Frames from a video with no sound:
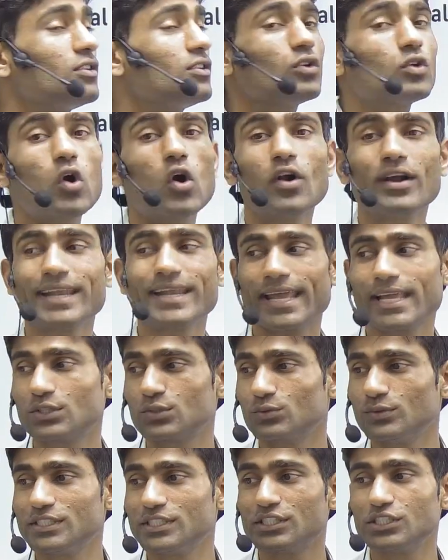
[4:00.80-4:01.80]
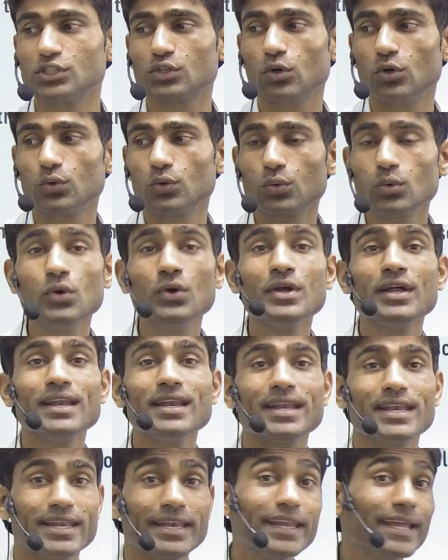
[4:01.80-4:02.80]
cot x, which is equal to
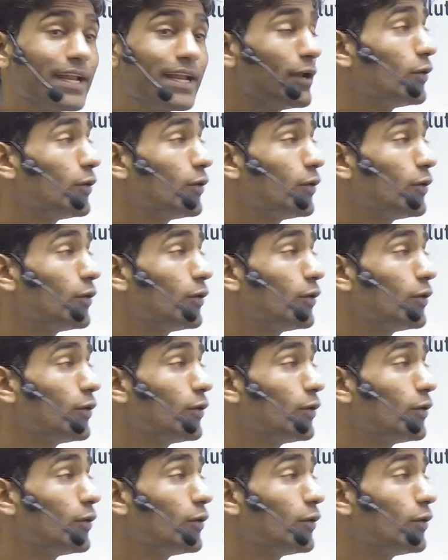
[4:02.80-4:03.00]
negative